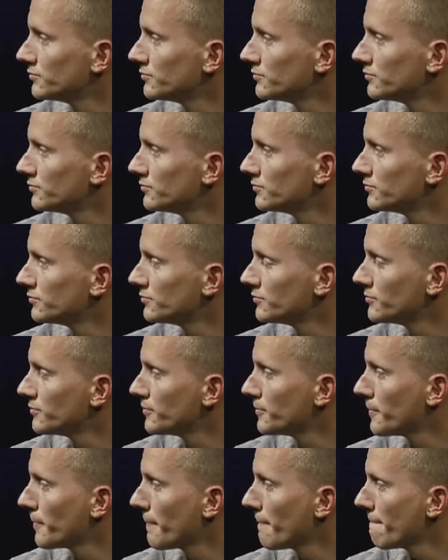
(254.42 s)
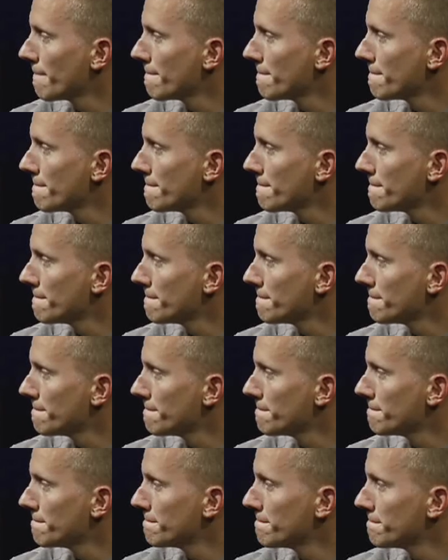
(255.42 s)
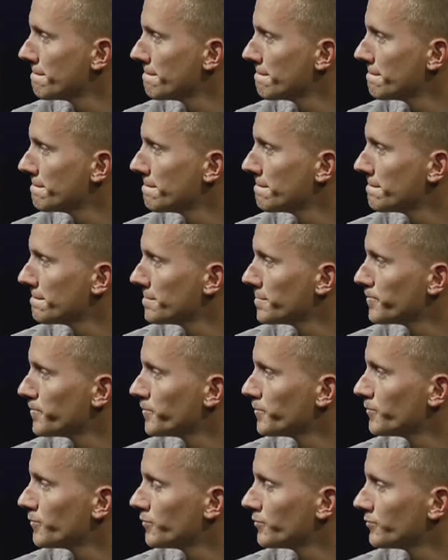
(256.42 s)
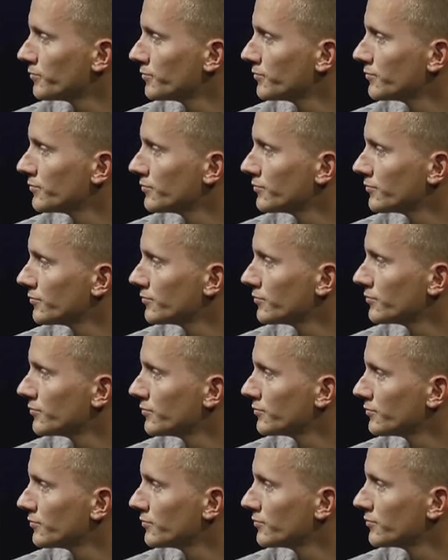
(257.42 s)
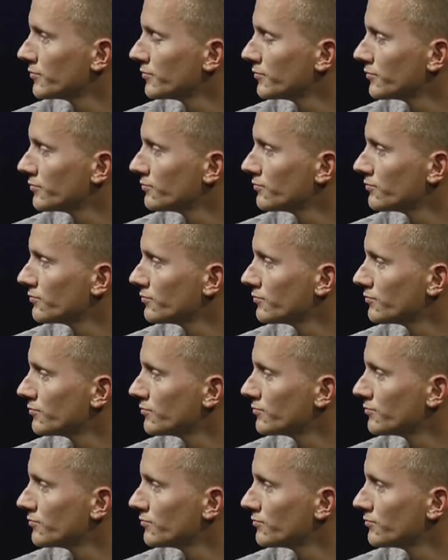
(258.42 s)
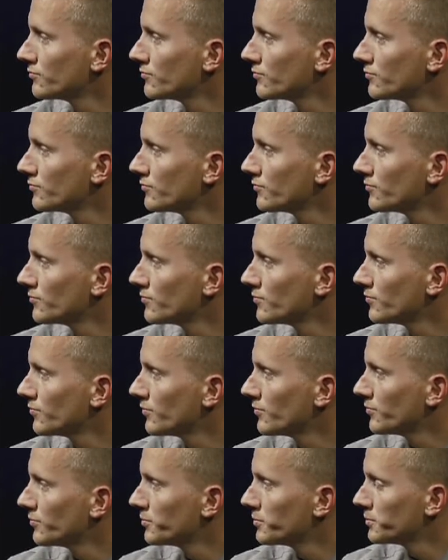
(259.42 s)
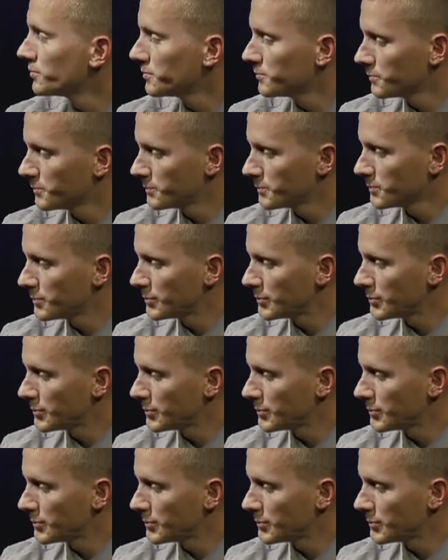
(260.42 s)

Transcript: (not speaking)